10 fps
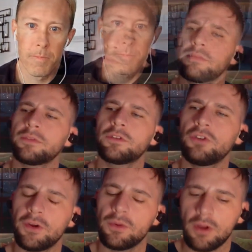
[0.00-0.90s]
Do you
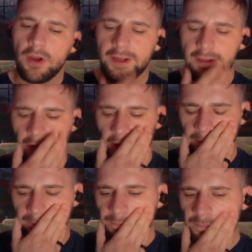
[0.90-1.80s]
feel like,
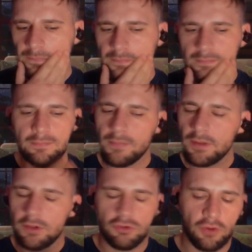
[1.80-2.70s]

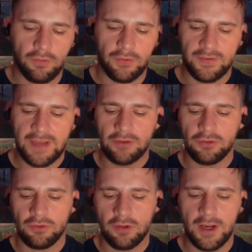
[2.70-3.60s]
just off on a
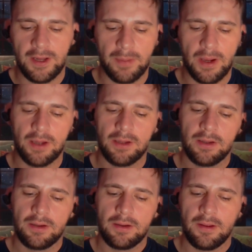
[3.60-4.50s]
tangent slightly, but
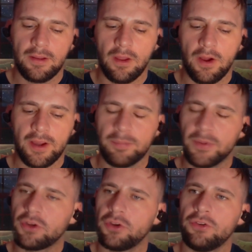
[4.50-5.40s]
like
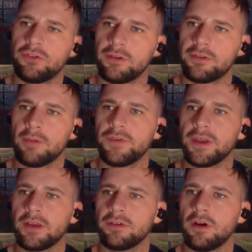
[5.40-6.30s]
because some
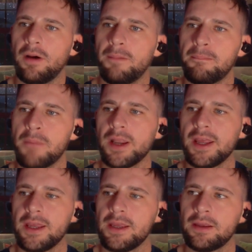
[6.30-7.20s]
things are
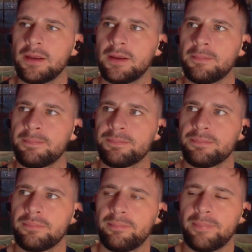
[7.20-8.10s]
money
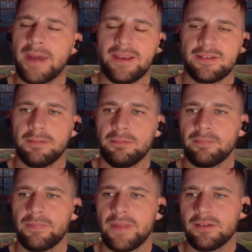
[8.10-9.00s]
based and
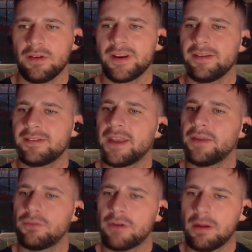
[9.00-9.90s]
there's like an
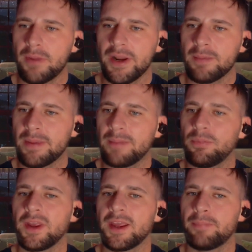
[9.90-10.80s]
incentive around money, people
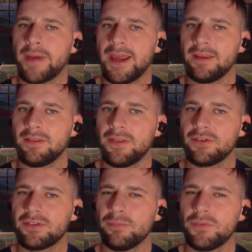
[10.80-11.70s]
want to get paid, that
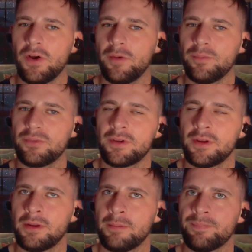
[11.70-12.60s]
sometimes
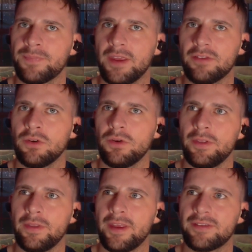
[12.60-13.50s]
there's not
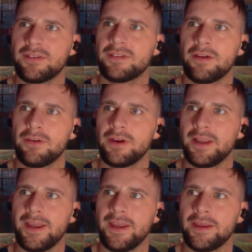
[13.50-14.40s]

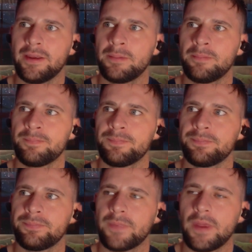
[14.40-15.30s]
necessarily
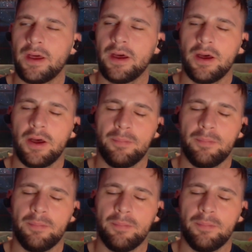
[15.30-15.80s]
a